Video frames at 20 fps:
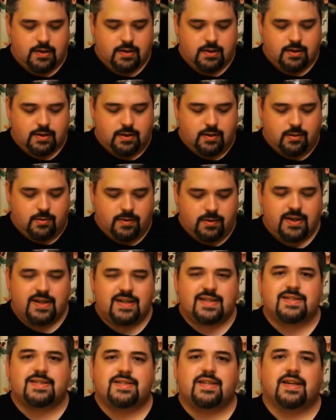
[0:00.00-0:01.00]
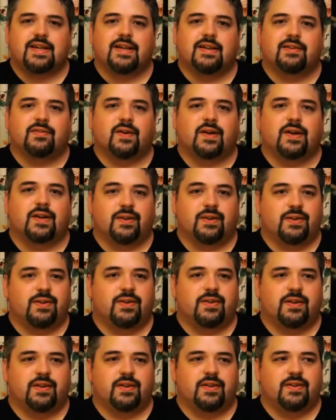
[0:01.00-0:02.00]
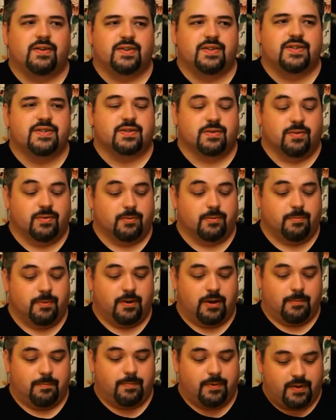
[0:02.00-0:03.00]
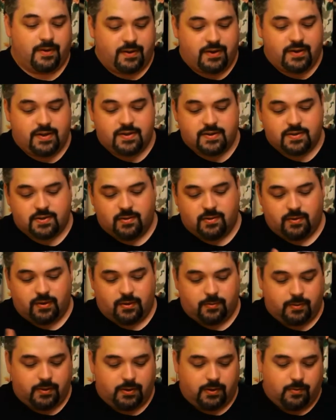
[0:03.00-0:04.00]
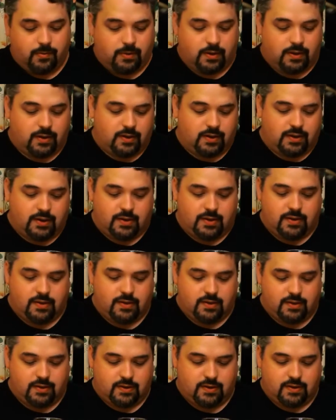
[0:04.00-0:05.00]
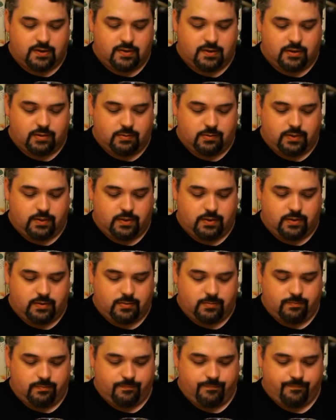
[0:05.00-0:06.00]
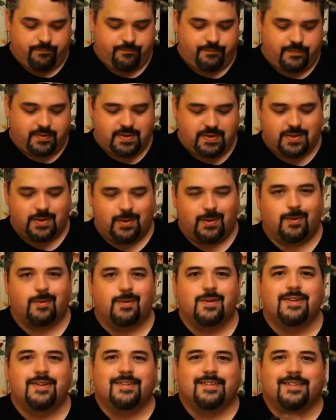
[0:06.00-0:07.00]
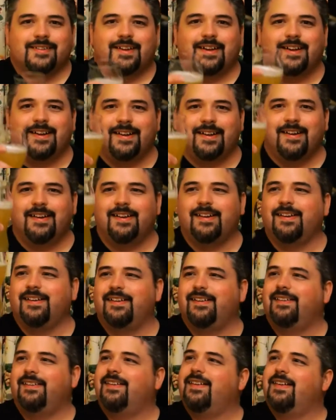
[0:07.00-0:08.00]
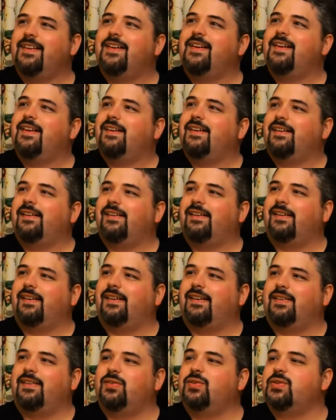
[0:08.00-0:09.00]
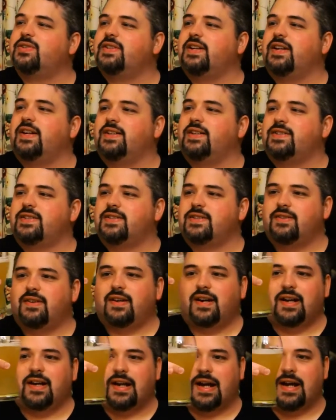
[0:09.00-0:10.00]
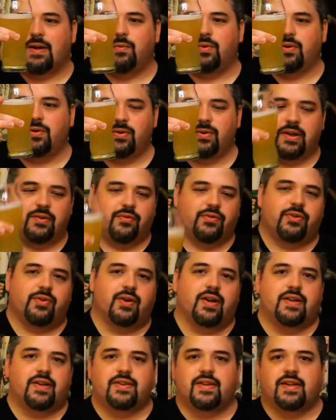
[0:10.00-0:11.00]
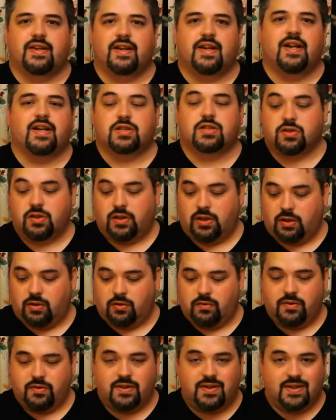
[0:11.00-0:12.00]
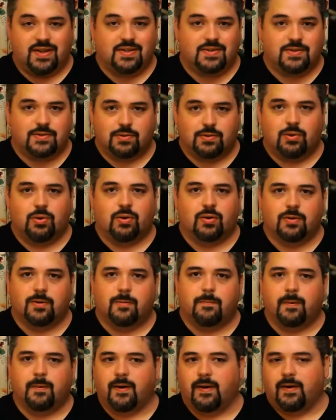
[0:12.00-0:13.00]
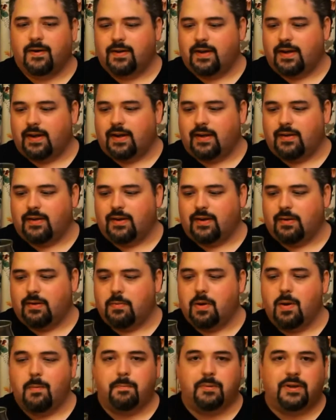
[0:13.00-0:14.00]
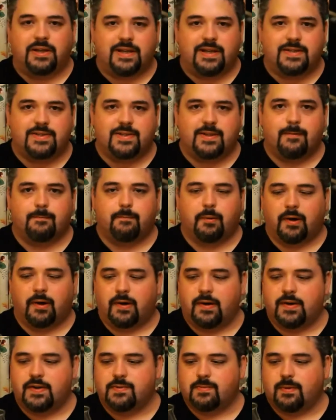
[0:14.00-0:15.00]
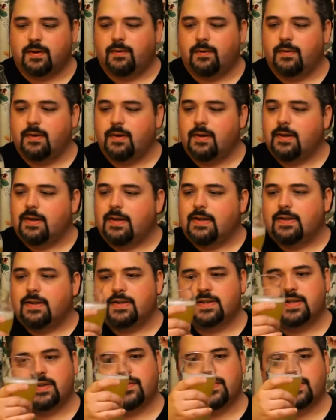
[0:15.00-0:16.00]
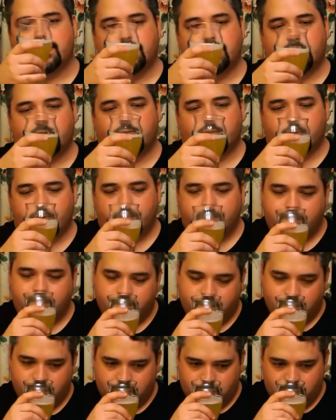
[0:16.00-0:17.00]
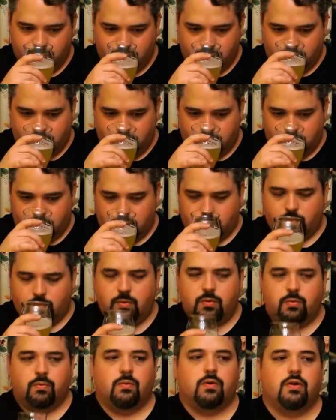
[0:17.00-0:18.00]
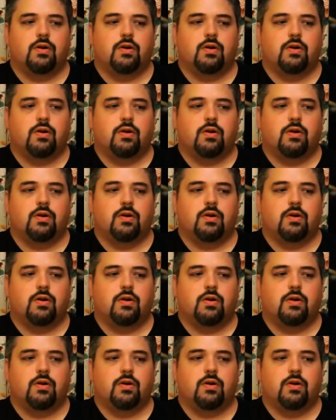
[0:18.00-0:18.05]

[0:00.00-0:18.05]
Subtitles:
You know, it is sticking around a little longer than soda pop, but it is going pretty quickly, and there we go. So, it looks nice. I will give it credit that it actually does look the part, and a pleasing part as well. Let's give it a sniff. Ooh.